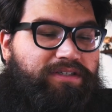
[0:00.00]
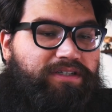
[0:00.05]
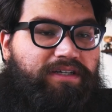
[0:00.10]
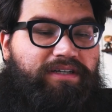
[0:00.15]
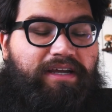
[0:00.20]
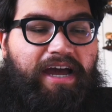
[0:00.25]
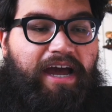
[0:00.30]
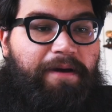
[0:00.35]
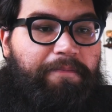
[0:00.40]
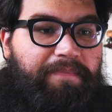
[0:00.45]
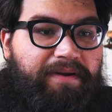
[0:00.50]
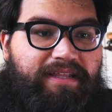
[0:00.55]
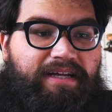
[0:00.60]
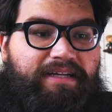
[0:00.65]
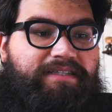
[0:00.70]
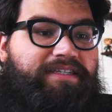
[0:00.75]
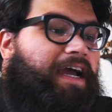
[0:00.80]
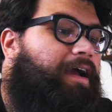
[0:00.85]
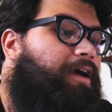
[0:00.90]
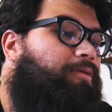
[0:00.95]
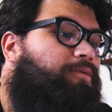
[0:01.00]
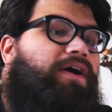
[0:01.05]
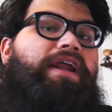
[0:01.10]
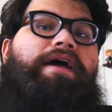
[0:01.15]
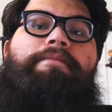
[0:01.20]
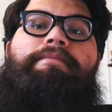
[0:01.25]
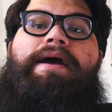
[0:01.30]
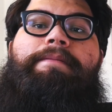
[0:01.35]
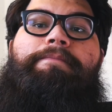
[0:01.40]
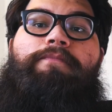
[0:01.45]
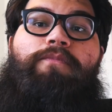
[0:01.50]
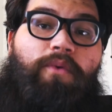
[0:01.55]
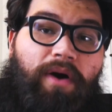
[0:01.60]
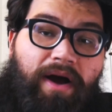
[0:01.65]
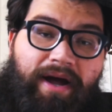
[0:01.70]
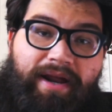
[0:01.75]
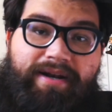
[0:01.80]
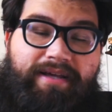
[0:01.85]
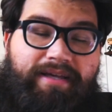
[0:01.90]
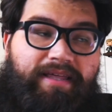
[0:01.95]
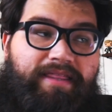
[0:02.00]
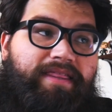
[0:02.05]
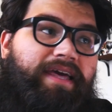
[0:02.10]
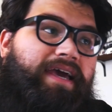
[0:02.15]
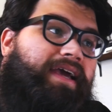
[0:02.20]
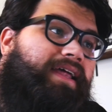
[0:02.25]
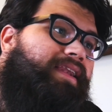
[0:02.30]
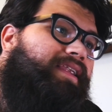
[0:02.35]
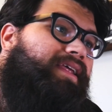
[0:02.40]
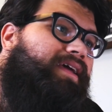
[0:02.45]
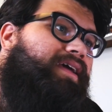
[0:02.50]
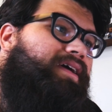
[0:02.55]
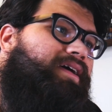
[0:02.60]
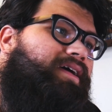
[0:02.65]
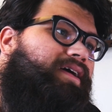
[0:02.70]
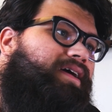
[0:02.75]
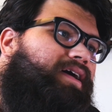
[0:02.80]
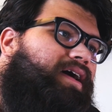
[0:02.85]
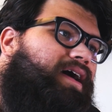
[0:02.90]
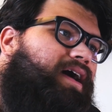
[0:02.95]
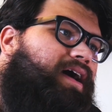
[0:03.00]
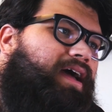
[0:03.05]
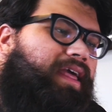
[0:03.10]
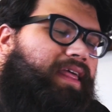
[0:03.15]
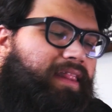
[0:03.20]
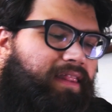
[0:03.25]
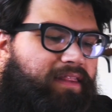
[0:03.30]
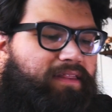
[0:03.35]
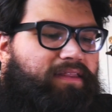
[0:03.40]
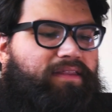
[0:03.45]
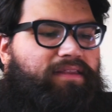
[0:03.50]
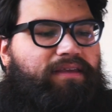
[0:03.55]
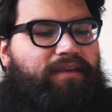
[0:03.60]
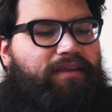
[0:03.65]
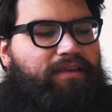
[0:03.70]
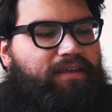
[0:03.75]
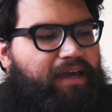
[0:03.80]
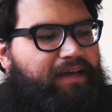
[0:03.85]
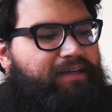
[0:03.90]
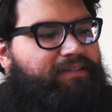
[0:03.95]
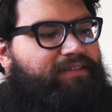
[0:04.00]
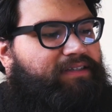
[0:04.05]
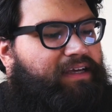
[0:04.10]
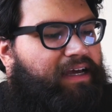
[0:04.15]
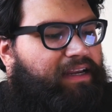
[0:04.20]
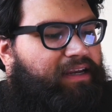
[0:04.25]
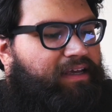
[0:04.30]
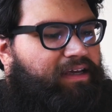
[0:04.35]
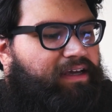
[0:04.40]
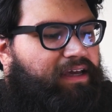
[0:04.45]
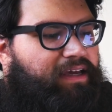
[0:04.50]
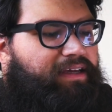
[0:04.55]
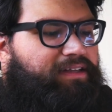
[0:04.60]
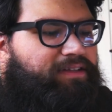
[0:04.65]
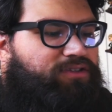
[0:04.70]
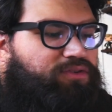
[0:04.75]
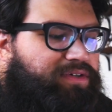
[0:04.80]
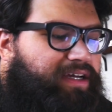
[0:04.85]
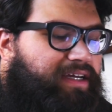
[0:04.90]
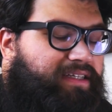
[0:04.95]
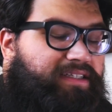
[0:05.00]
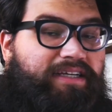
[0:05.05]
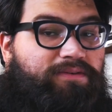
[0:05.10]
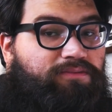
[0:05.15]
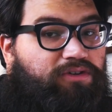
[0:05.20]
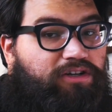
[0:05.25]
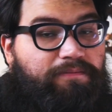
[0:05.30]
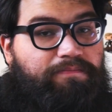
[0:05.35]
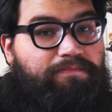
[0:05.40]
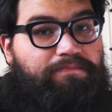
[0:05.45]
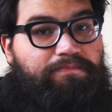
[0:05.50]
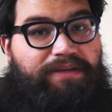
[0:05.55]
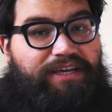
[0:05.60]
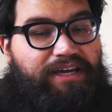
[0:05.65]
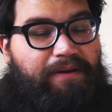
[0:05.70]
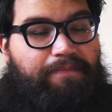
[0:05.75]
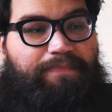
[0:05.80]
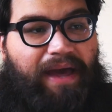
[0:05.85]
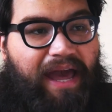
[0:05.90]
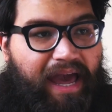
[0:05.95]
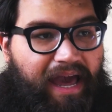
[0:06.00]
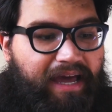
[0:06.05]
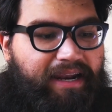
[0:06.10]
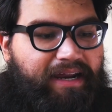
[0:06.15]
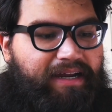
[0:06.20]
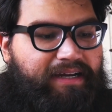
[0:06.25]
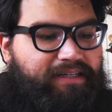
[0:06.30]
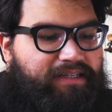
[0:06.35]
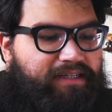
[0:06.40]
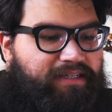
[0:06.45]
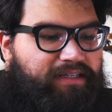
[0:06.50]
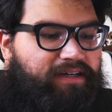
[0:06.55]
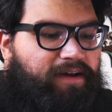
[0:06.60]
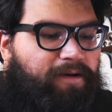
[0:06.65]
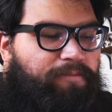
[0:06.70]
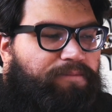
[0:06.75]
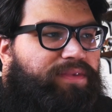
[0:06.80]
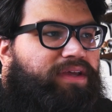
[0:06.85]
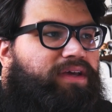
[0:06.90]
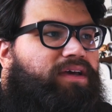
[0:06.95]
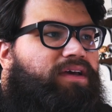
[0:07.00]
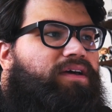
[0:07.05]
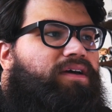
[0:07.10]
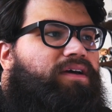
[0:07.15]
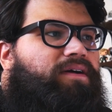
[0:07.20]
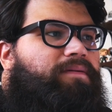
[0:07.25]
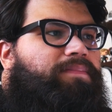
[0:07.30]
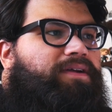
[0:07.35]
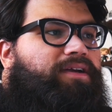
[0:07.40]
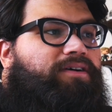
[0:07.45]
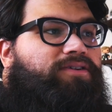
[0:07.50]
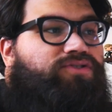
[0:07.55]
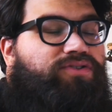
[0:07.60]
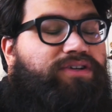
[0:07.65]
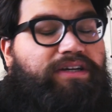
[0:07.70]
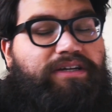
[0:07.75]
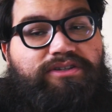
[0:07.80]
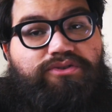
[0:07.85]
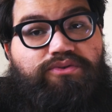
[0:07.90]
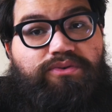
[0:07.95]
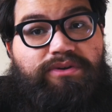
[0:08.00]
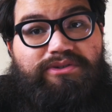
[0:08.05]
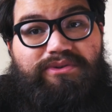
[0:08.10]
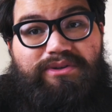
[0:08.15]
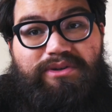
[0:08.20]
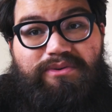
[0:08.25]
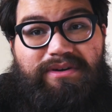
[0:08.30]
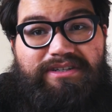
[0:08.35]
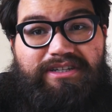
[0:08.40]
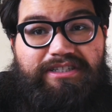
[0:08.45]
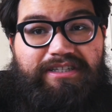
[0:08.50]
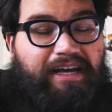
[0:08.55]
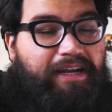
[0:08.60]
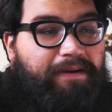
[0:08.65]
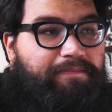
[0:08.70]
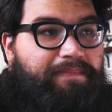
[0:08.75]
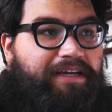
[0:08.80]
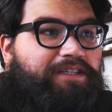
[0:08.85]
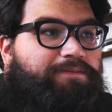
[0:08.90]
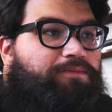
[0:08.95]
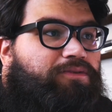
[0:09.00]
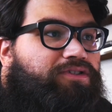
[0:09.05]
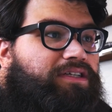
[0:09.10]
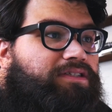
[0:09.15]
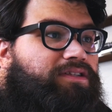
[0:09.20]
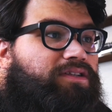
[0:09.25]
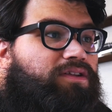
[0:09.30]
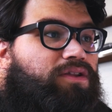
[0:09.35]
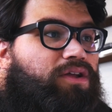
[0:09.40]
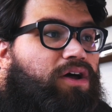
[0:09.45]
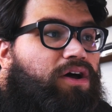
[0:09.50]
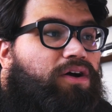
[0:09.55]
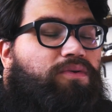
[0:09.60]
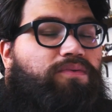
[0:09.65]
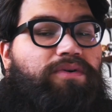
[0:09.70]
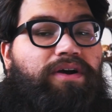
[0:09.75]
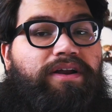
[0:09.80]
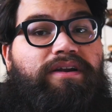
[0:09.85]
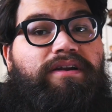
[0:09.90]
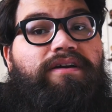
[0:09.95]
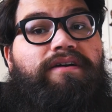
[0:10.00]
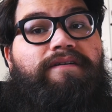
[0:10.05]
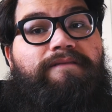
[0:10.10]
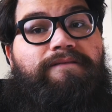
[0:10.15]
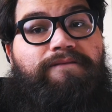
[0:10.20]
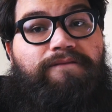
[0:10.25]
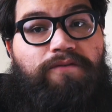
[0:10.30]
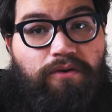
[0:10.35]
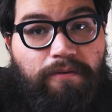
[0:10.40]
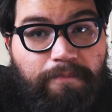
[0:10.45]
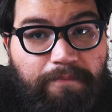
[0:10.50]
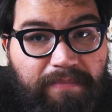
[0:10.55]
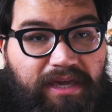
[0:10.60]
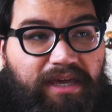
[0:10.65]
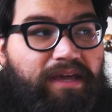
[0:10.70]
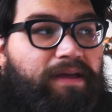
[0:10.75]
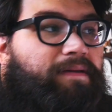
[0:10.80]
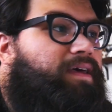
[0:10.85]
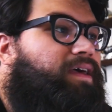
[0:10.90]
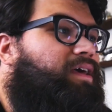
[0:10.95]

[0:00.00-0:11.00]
going to happen in that time, what I might want then. And yes, getting a 2018 wouldn't be a bad idea, but also getting a 2021 just kind of makes more sense in the long run for me.